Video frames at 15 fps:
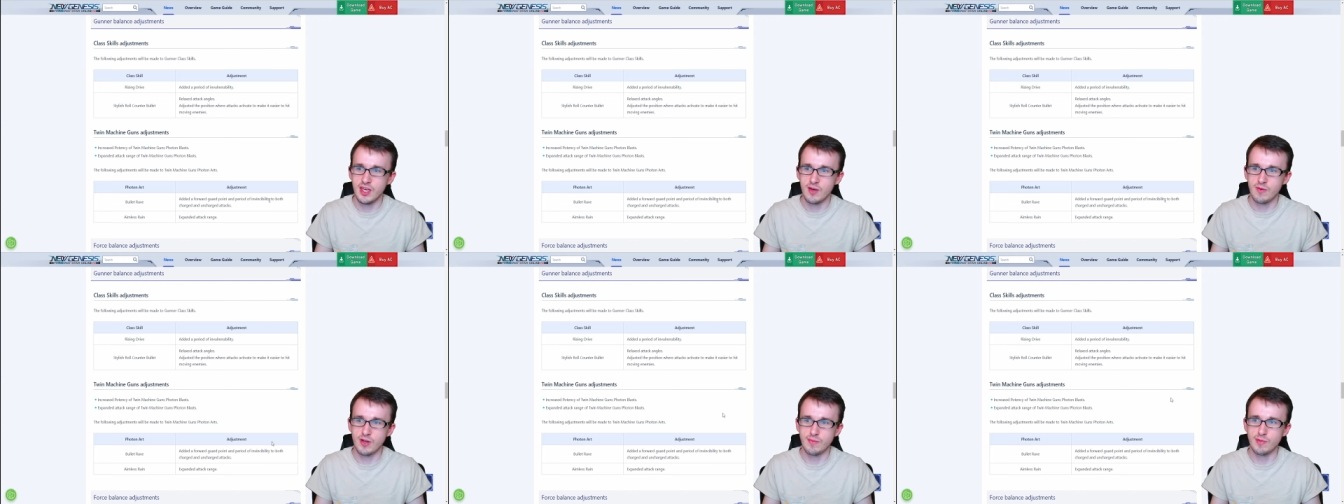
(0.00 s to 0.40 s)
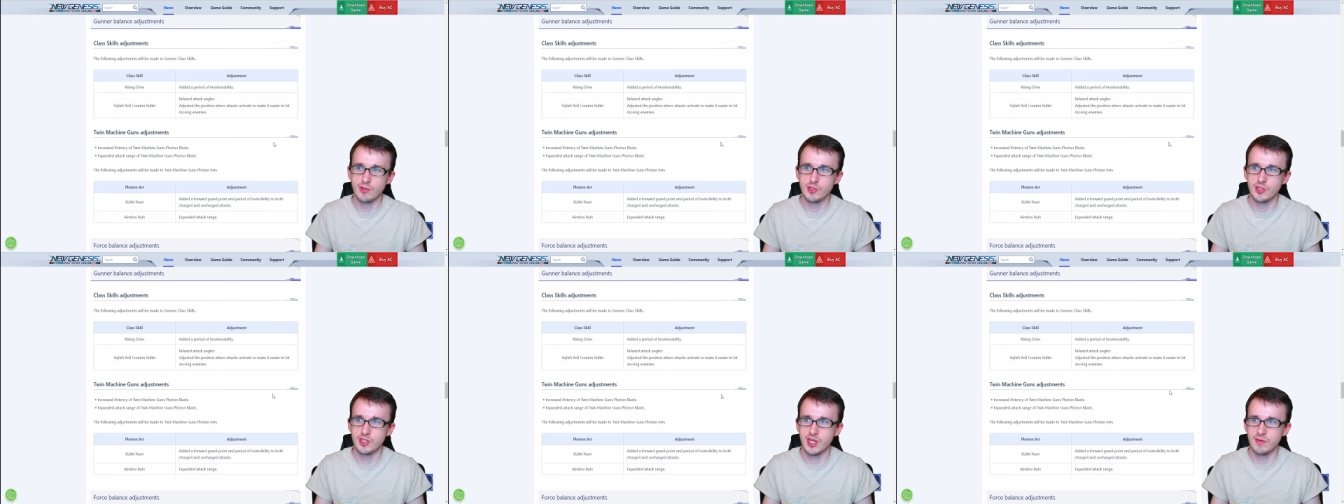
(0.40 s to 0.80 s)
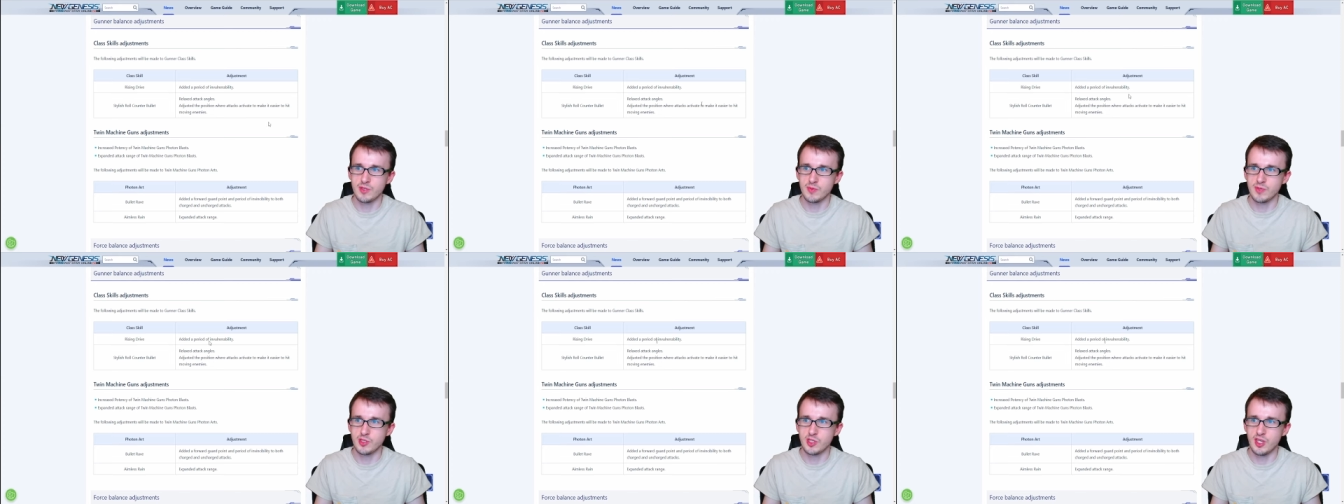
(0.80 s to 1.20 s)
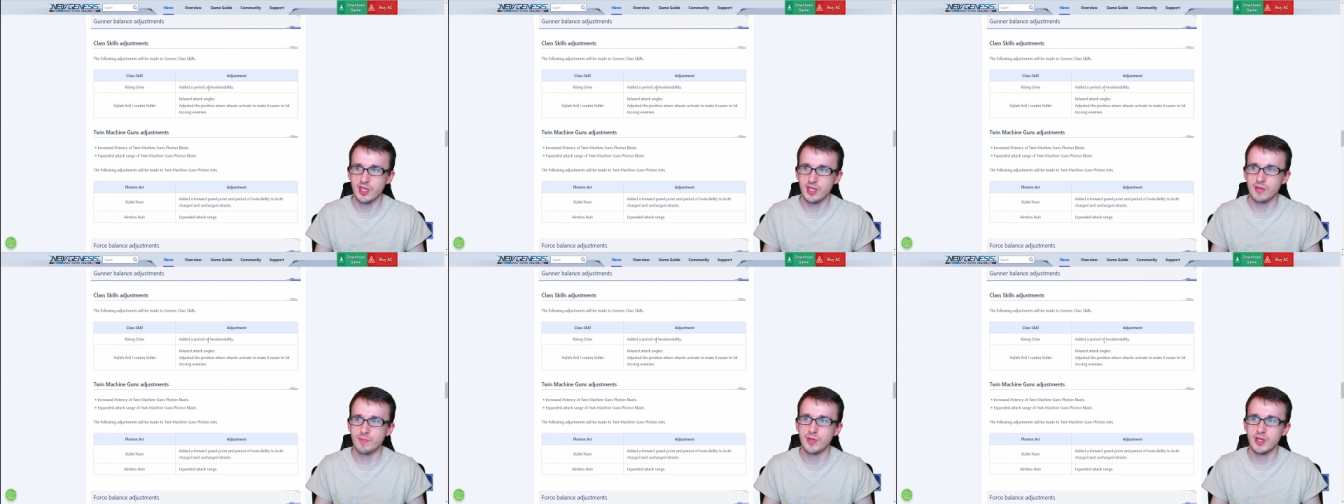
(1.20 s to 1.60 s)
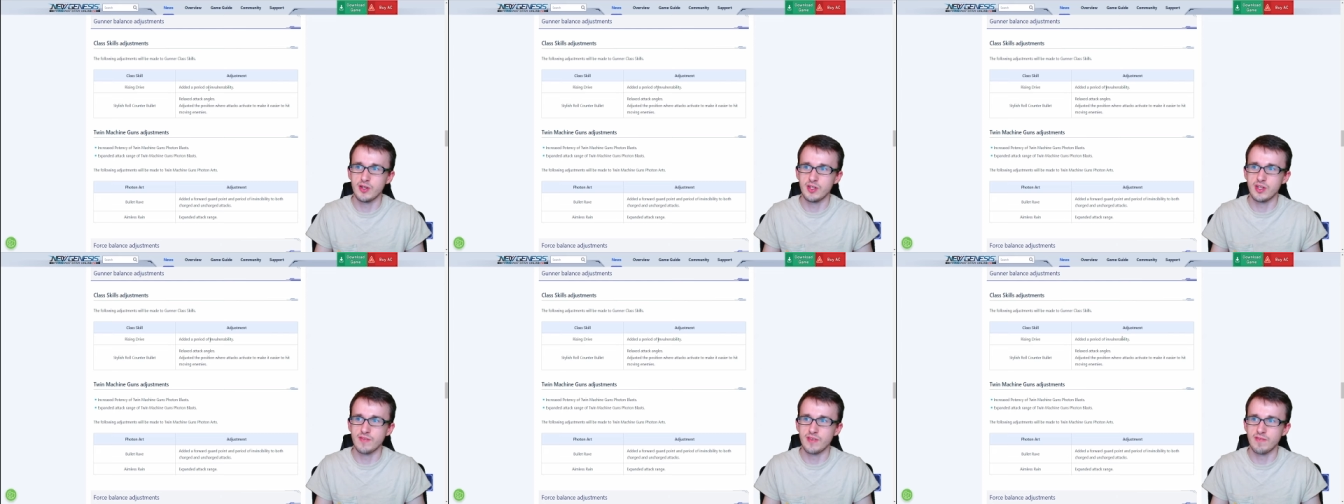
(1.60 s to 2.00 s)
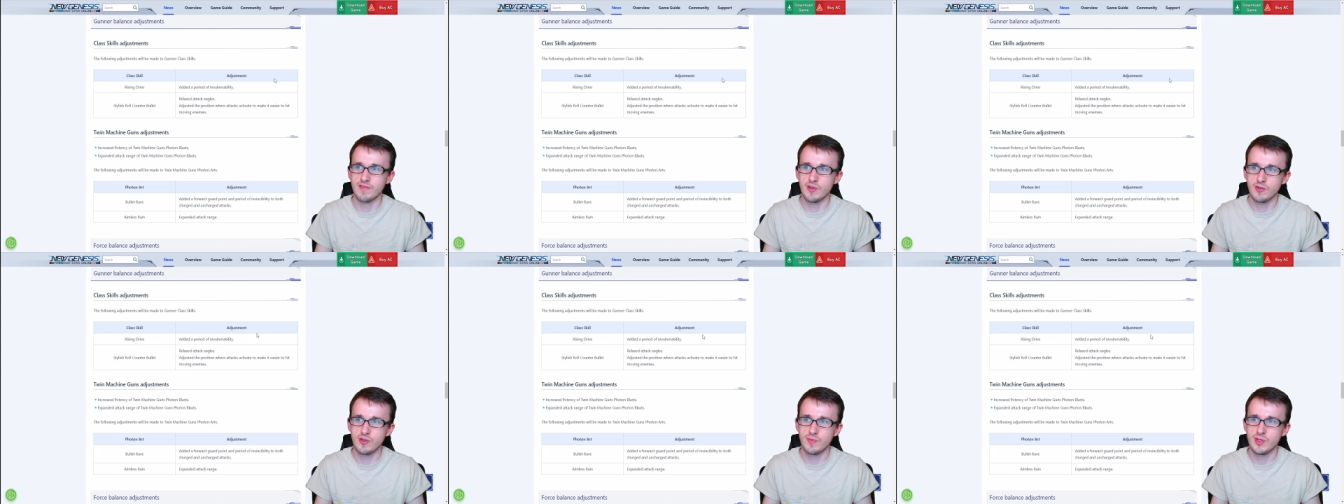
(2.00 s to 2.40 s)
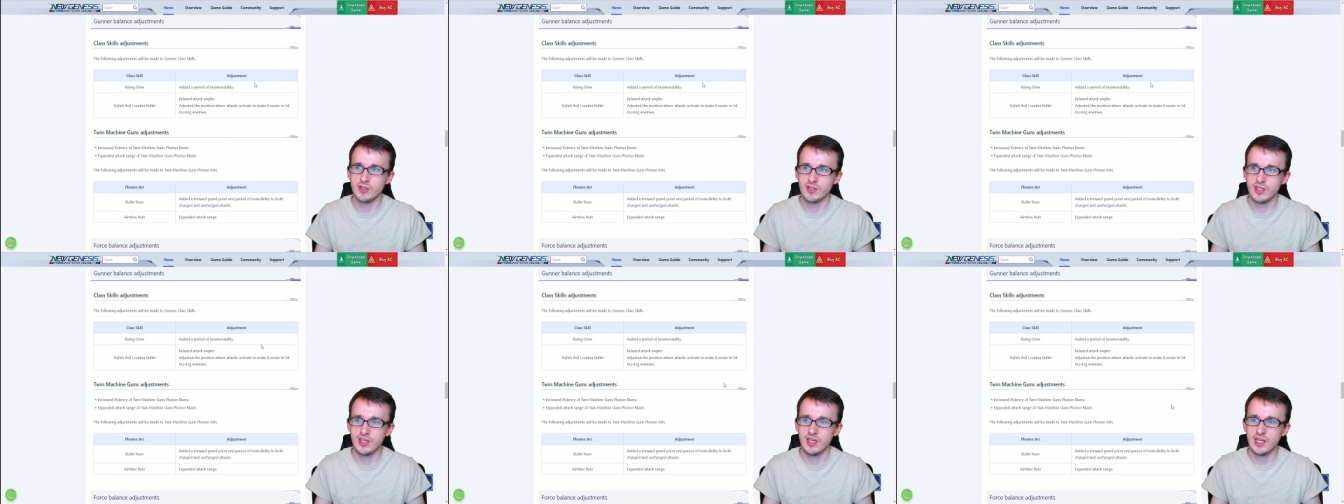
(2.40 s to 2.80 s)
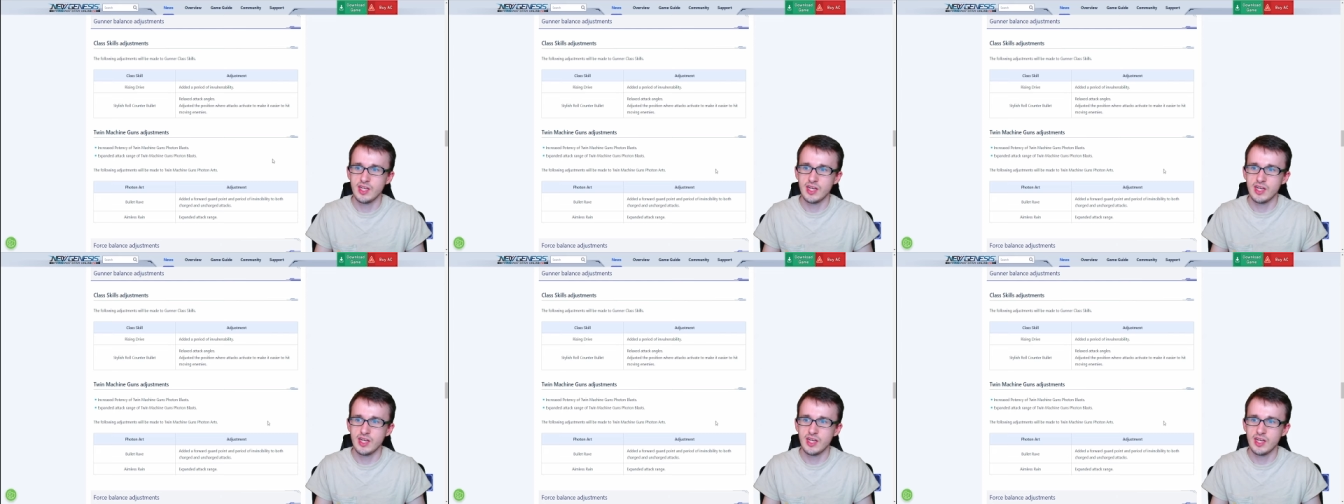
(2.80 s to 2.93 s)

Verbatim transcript: while most of the time it's been saying a period of invulnerability.